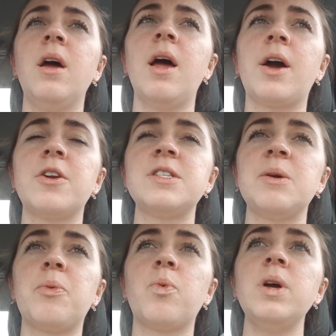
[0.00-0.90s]
I go to
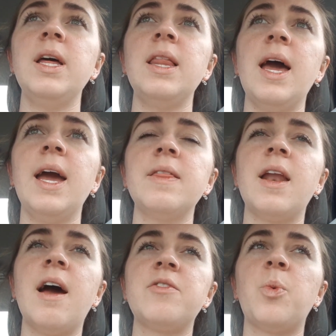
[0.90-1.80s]
sleep really late, and
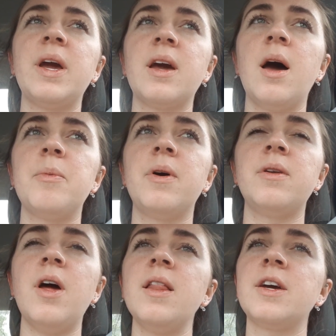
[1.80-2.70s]
then I have to wake up
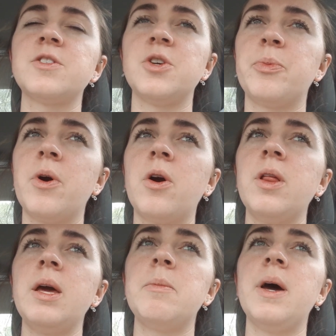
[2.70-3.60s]
not like super
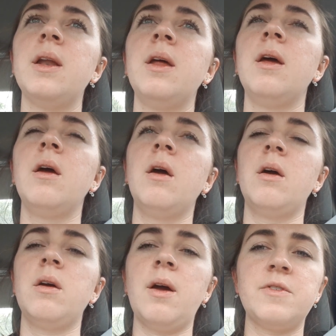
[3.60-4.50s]
early, but
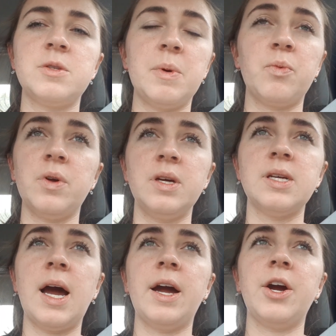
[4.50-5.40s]
I've just been really
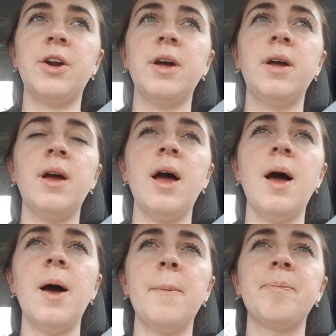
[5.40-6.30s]
tired.
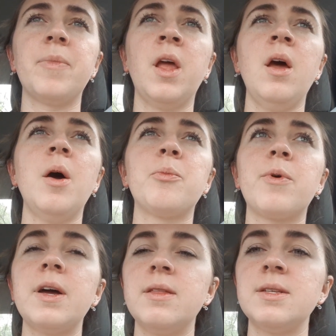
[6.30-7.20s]

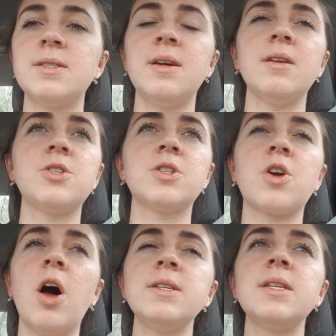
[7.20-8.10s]
Breathlessness, just
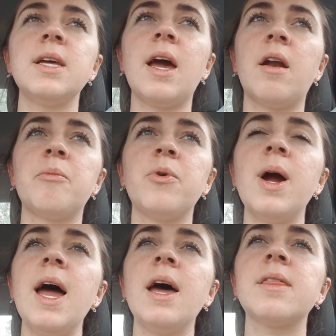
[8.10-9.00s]
constantly out of
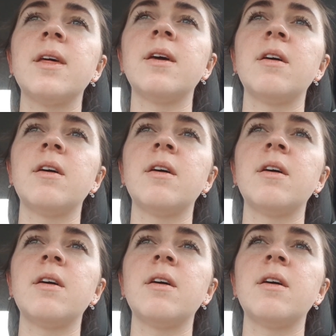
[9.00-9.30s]
breath.